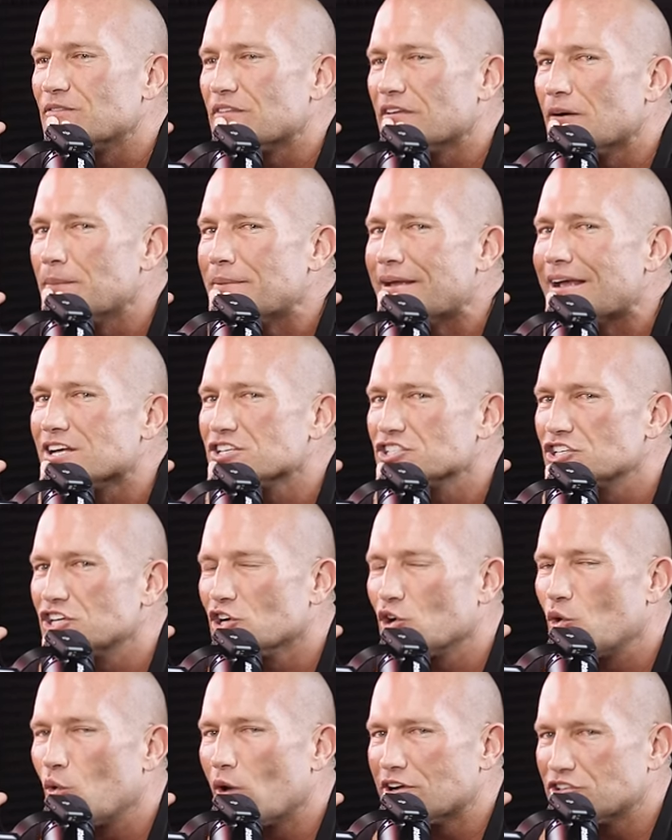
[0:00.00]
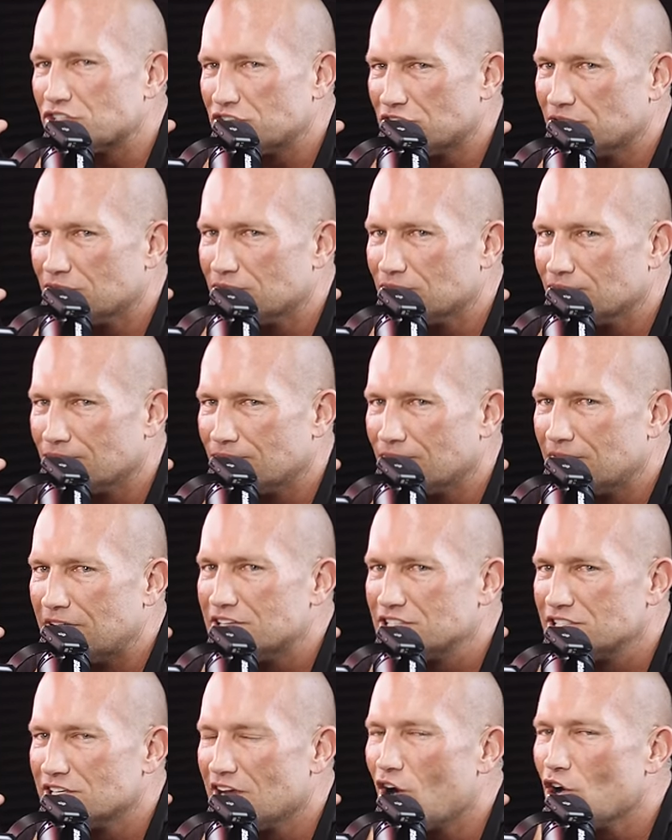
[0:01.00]
Let me ask you a question:
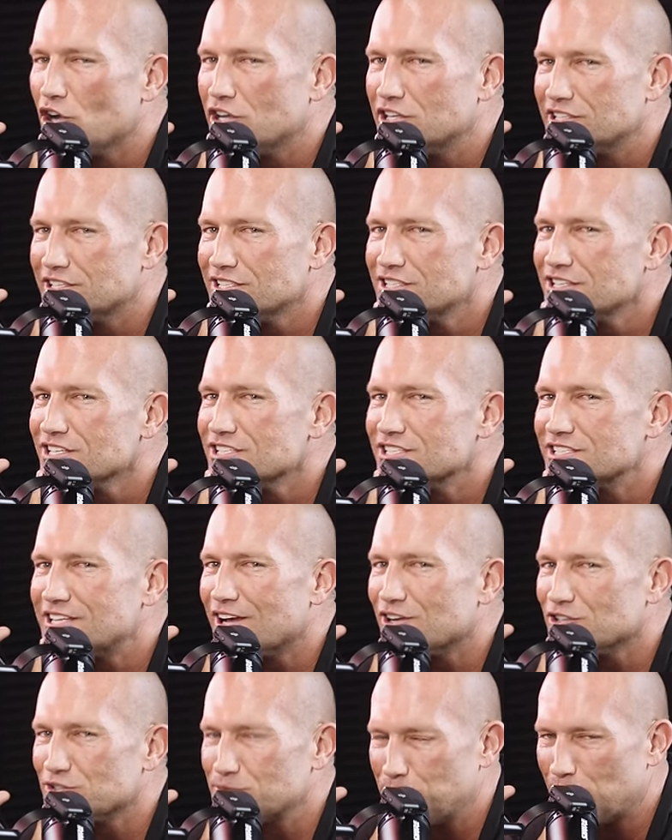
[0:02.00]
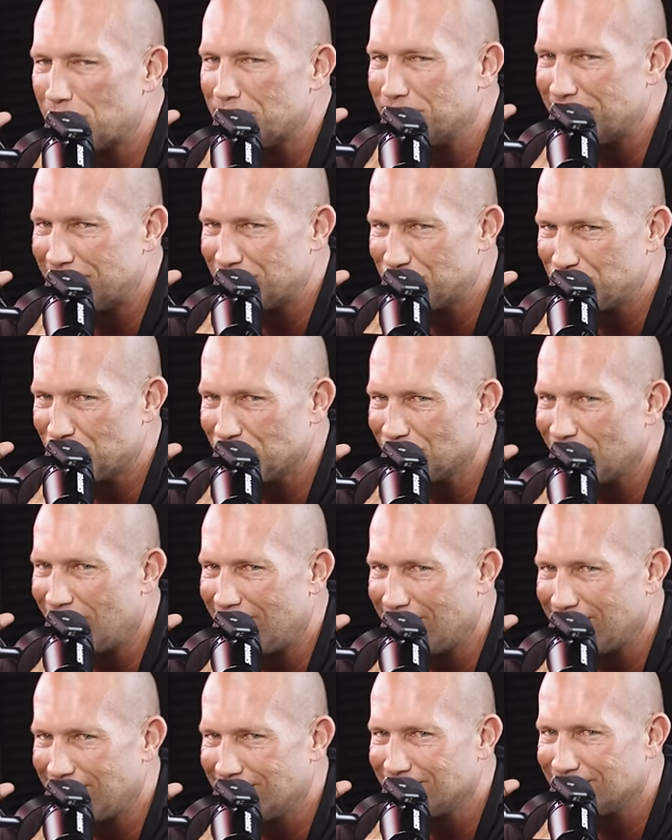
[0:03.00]
Is are is this a sales prevention
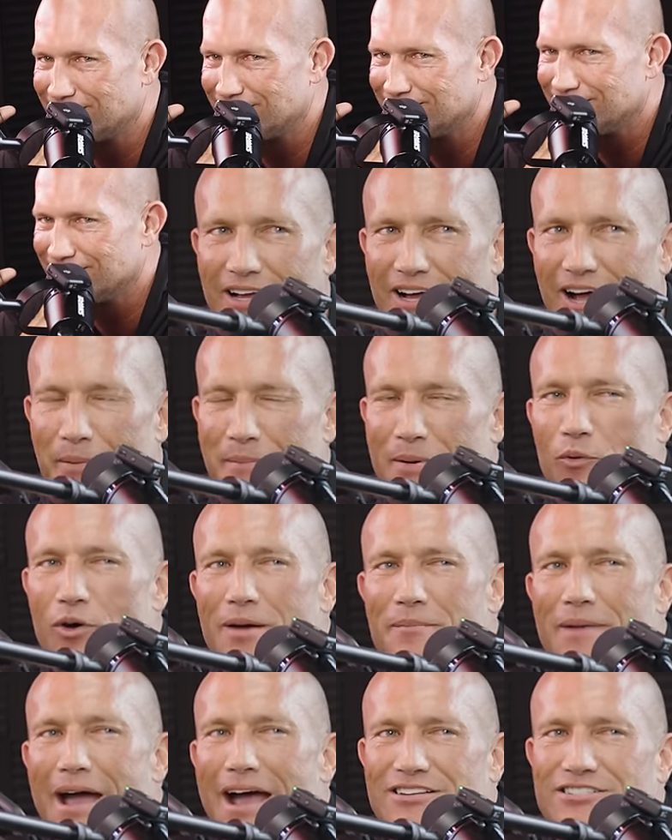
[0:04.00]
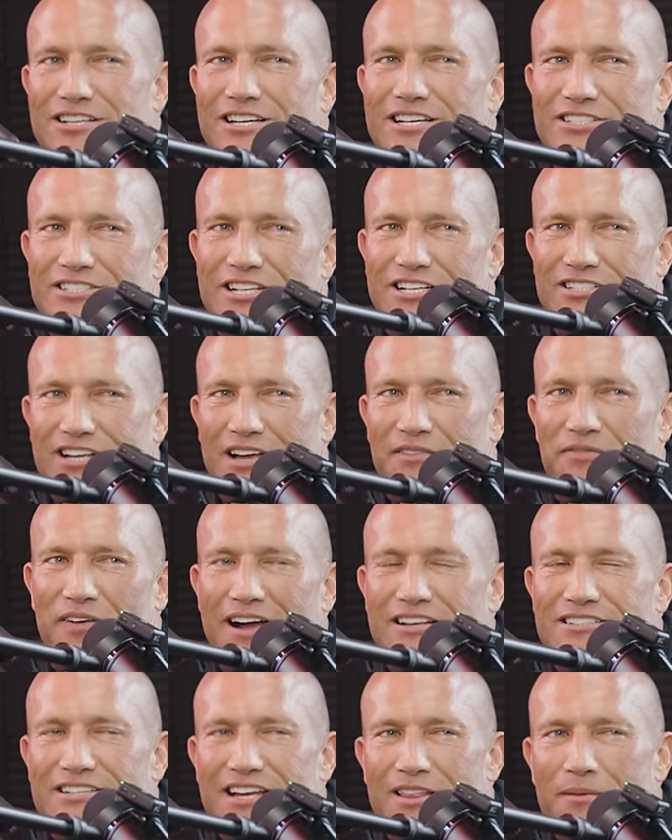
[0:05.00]
line? I mean, what I'm asking is this: If
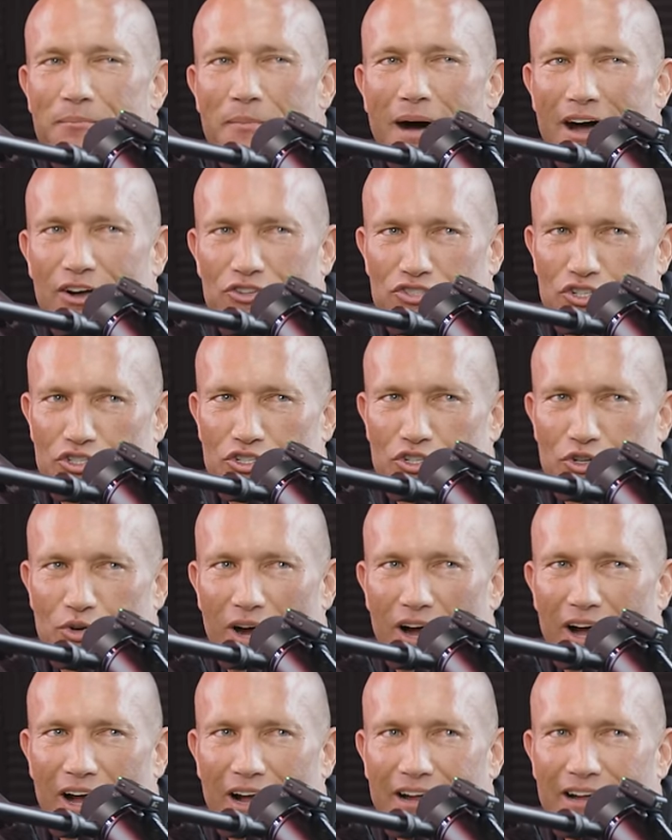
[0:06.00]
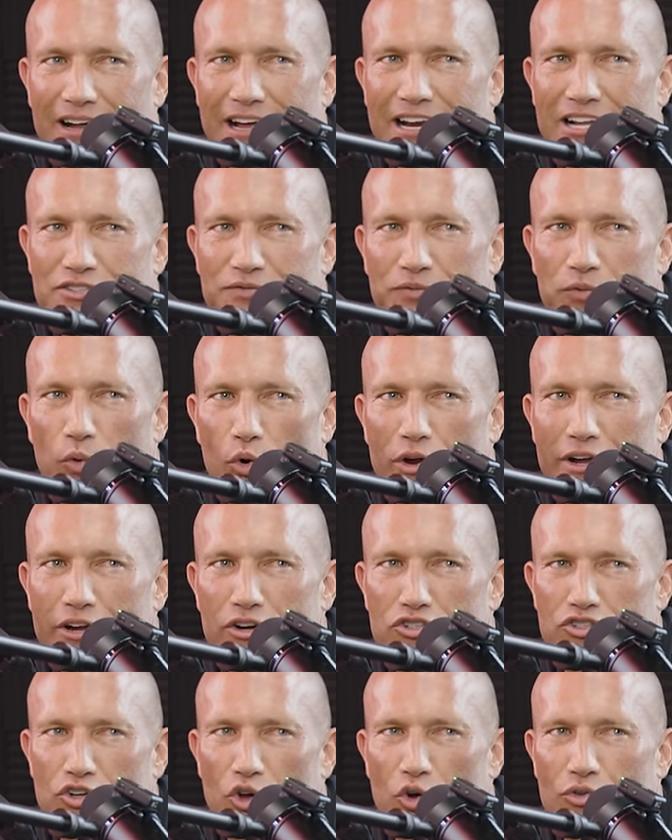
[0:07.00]
I say the miles are too high and it's four
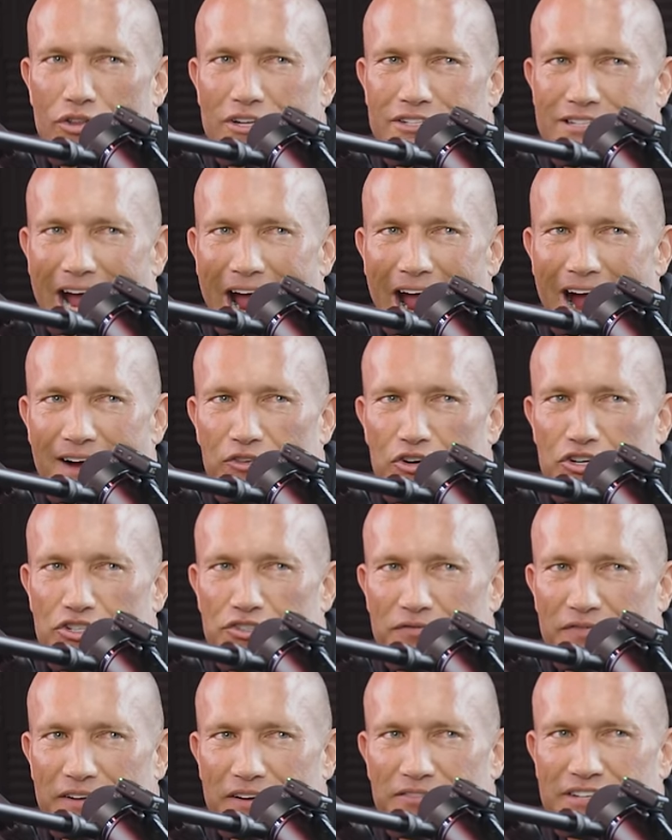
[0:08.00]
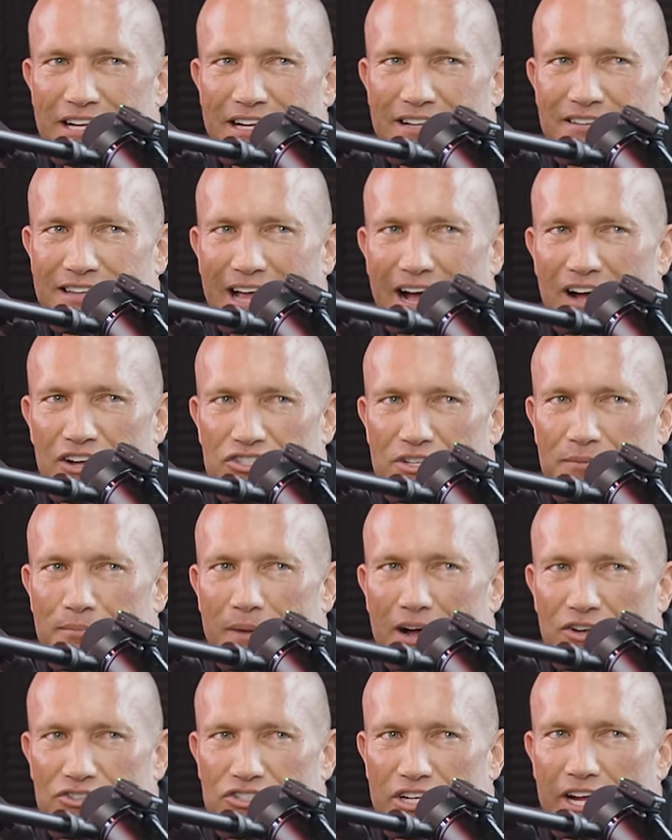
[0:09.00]
years old and it's averaged fifteen thousand
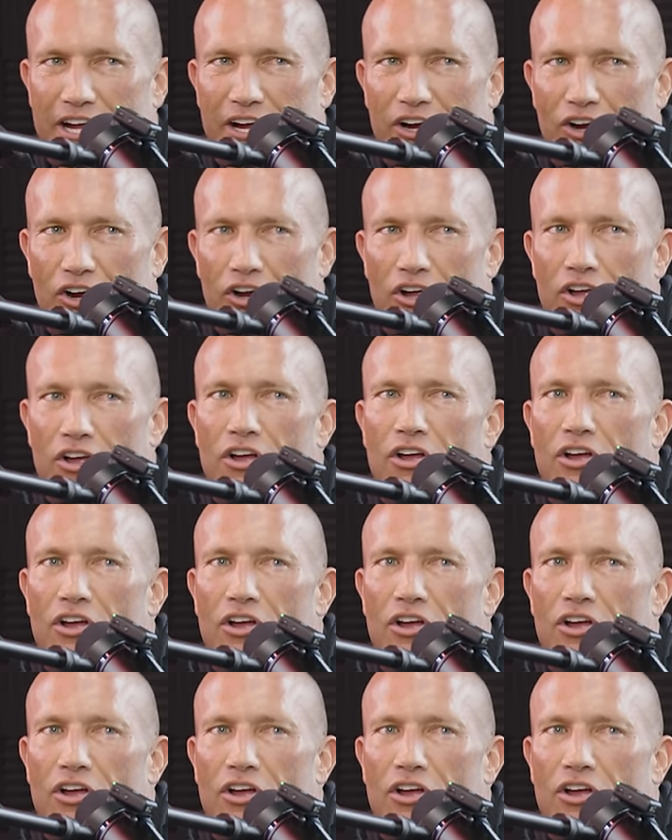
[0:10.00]
miles a year,